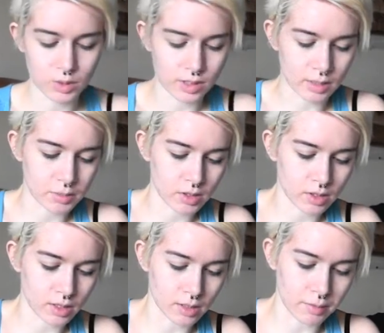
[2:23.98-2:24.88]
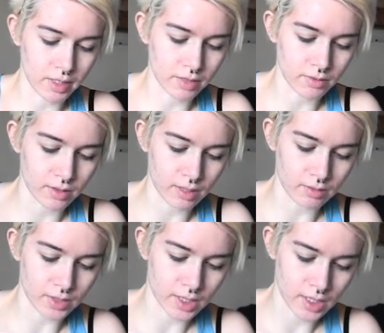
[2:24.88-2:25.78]
using the Makeup
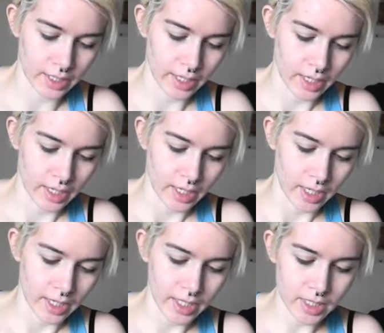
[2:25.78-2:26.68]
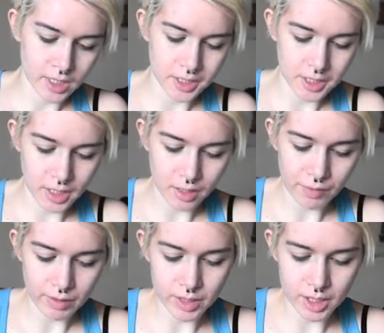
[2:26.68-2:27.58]
Forever HD
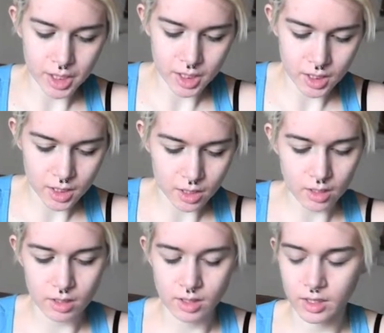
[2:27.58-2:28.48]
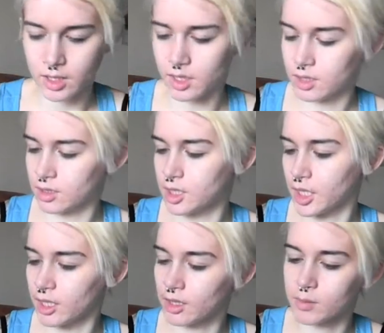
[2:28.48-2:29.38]
foundation in
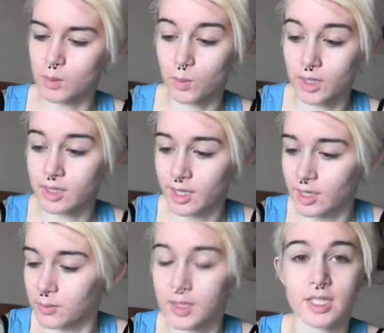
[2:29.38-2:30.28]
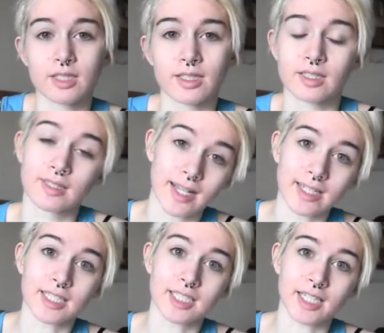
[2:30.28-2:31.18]
shade number 110, which is like the
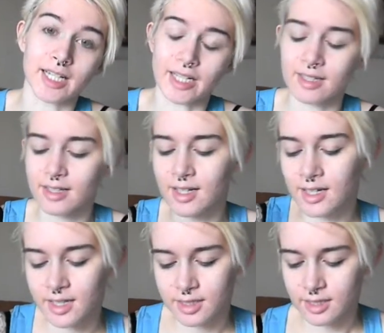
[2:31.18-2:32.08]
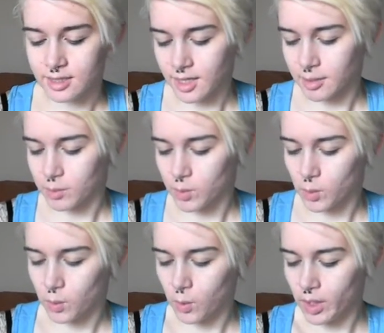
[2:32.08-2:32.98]
lightest shade because I am
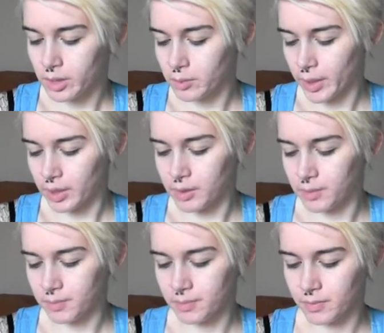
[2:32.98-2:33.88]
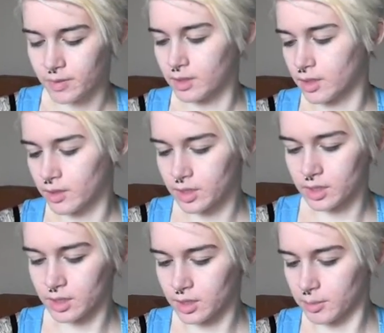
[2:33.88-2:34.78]
quite pale. Now I
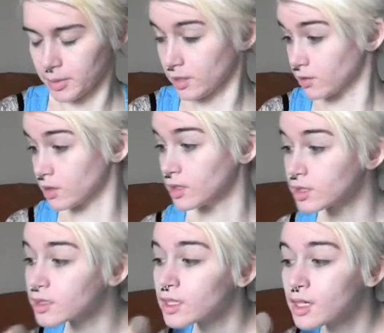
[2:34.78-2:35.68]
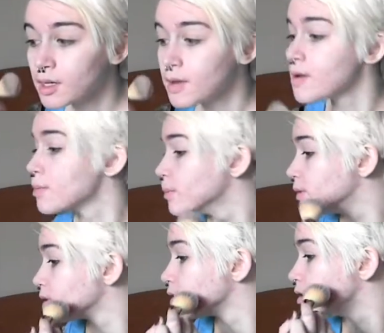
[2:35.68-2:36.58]
actually need a mirror for this,
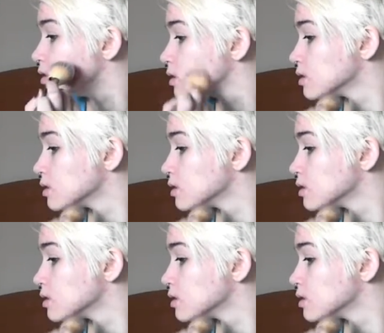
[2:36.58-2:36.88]
but